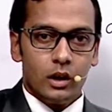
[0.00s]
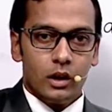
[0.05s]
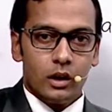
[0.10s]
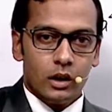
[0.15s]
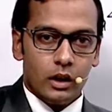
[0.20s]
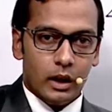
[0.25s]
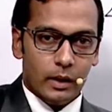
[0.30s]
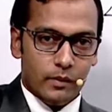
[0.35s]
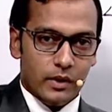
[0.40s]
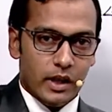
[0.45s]

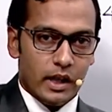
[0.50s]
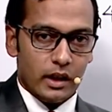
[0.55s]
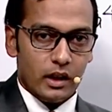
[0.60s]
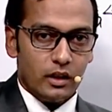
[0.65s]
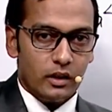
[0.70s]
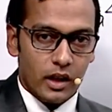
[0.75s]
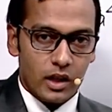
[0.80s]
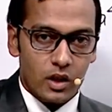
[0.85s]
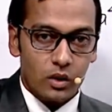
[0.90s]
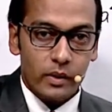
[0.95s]
I am taking
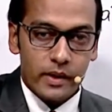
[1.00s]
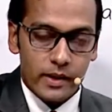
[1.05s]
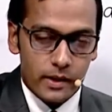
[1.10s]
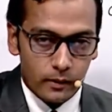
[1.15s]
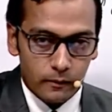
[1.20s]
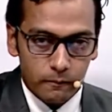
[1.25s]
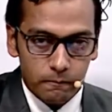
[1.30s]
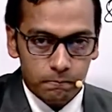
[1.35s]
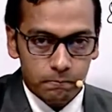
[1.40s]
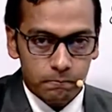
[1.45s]
this
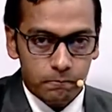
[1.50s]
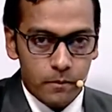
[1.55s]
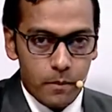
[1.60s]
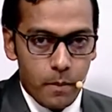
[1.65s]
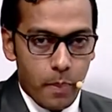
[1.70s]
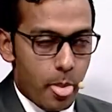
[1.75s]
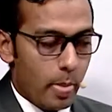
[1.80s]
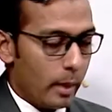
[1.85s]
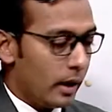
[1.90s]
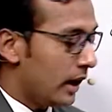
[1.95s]
question
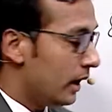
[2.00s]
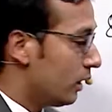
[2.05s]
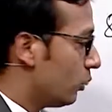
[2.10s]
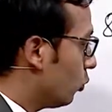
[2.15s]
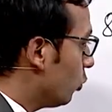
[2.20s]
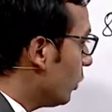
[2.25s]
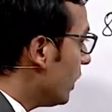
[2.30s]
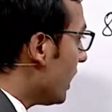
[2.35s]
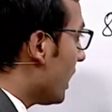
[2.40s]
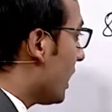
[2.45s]
and
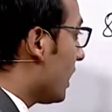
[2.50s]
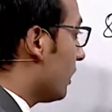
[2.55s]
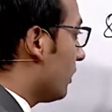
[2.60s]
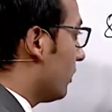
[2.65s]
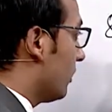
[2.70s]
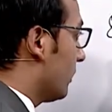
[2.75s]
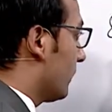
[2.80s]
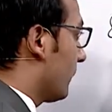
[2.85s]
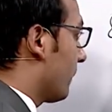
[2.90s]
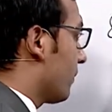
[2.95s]
we are
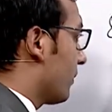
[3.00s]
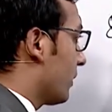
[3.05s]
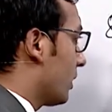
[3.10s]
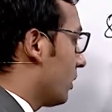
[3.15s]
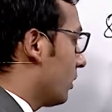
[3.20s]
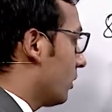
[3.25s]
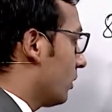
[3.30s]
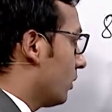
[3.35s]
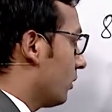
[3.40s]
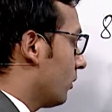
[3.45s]

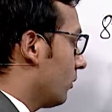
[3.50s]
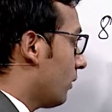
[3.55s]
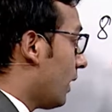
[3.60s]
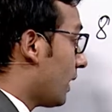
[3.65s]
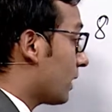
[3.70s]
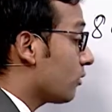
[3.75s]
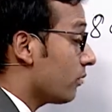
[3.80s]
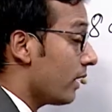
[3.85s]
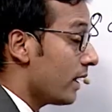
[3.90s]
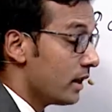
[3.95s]

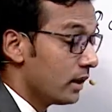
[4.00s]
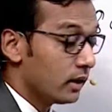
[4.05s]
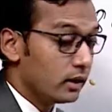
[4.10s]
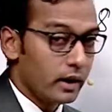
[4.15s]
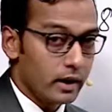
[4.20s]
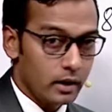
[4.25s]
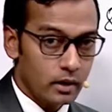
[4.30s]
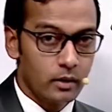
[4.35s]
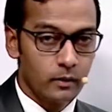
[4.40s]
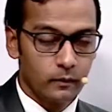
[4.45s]
factorizing
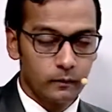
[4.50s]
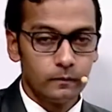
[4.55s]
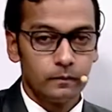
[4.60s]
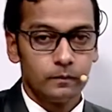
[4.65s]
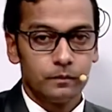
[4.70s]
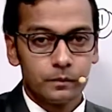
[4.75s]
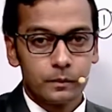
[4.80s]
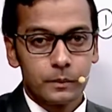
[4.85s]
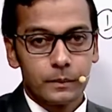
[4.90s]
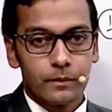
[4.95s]
this.
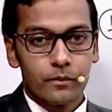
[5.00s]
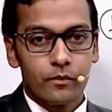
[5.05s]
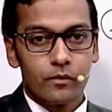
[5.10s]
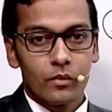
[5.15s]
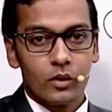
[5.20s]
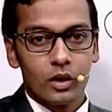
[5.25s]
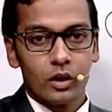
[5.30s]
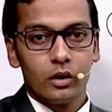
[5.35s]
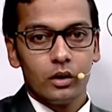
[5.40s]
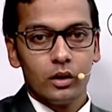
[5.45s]

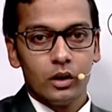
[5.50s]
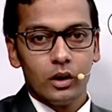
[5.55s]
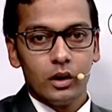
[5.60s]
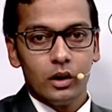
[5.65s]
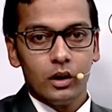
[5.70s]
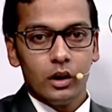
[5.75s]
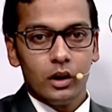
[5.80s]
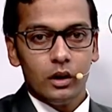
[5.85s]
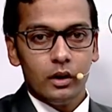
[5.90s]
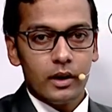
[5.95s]

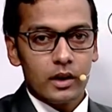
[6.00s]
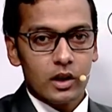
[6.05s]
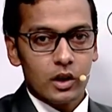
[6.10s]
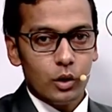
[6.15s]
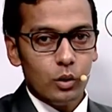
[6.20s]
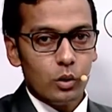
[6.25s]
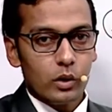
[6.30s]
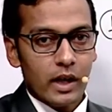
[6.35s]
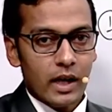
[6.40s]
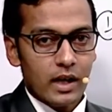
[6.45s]
Let's
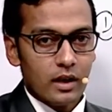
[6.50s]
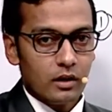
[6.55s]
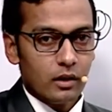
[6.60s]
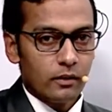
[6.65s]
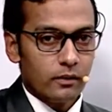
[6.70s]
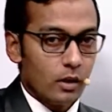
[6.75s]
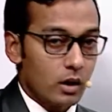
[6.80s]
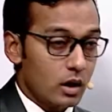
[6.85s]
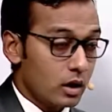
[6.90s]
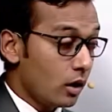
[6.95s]
look at the
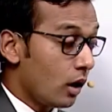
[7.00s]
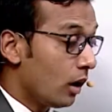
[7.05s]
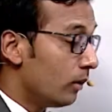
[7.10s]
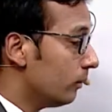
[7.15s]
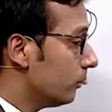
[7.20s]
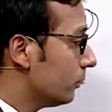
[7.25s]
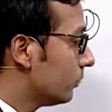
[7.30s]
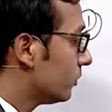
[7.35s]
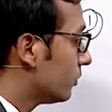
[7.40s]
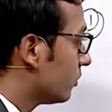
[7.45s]
first term.
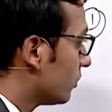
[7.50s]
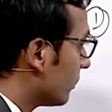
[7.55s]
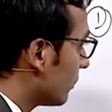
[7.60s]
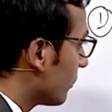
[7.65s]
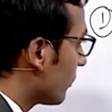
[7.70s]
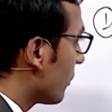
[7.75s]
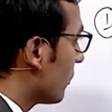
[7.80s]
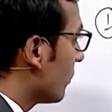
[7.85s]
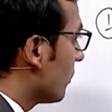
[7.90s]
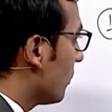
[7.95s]

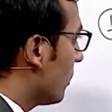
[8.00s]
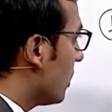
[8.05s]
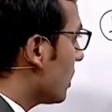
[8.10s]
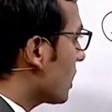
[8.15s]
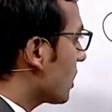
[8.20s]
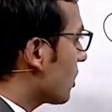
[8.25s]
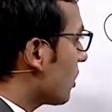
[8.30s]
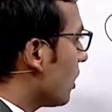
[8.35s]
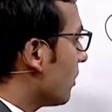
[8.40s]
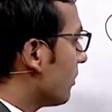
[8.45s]
First
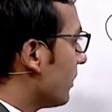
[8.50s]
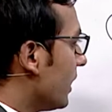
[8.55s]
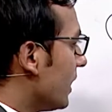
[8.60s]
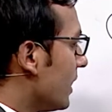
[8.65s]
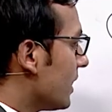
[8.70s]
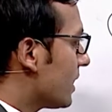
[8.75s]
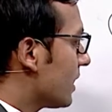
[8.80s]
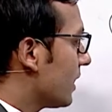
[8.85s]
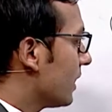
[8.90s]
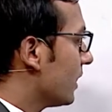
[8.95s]
term
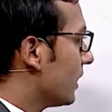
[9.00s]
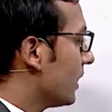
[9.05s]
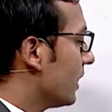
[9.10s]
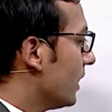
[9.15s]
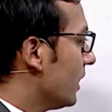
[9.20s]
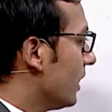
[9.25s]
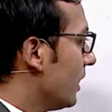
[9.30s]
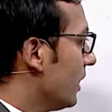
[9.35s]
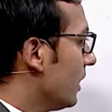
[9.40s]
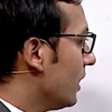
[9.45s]
is
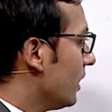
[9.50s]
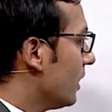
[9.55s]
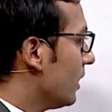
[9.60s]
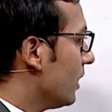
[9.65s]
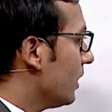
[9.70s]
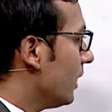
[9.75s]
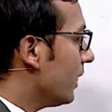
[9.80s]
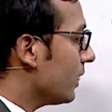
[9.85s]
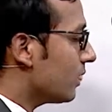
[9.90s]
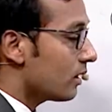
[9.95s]

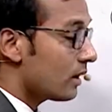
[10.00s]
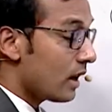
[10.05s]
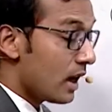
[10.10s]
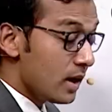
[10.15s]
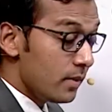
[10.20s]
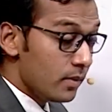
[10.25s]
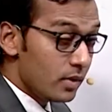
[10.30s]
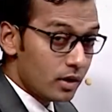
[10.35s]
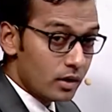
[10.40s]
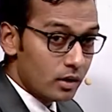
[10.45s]
8
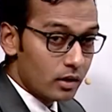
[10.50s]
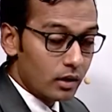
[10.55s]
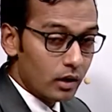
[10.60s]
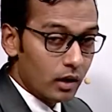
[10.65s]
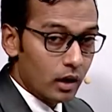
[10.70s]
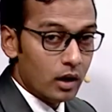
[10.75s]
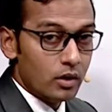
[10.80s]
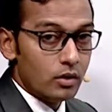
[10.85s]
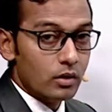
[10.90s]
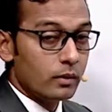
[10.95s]
times
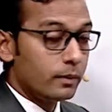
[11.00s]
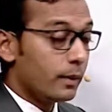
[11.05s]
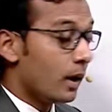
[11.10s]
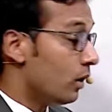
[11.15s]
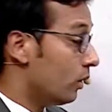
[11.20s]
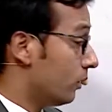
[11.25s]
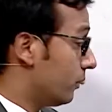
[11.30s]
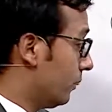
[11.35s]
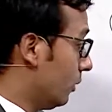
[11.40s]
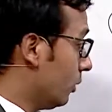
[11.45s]
a to the power
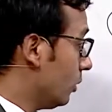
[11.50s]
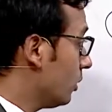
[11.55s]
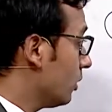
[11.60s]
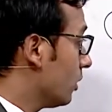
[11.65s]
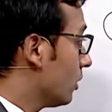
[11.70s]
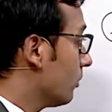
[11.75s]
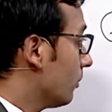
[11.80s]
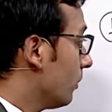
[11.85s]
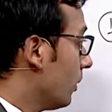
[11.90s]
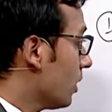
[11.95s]
4
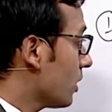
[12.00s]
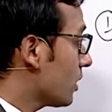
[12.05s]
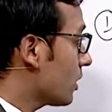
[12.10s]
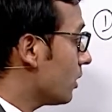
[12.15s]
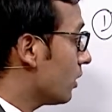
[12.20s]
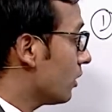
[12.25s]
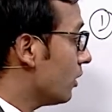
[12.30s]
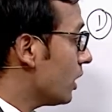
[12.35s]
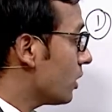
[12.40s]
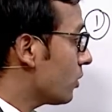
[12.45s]
plus
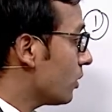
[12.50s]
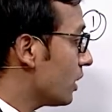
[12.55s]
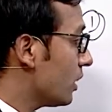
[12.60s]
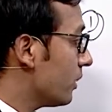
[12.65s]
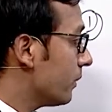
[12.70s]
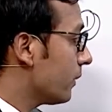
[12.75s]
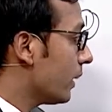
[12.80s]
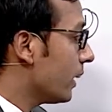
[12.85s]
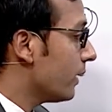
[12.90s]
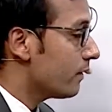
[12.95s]

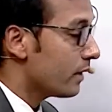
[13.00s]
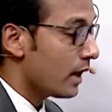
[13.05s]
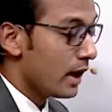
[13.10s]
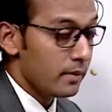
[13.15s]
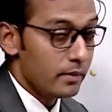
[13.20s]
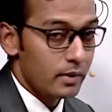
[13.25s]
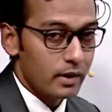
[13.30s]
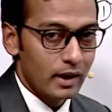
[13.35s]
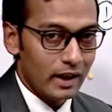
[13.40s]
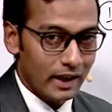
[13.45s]
125
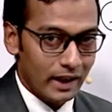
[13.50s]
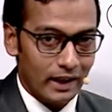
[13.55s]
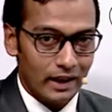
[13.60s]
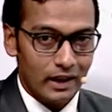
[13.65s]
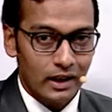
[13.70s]
times a.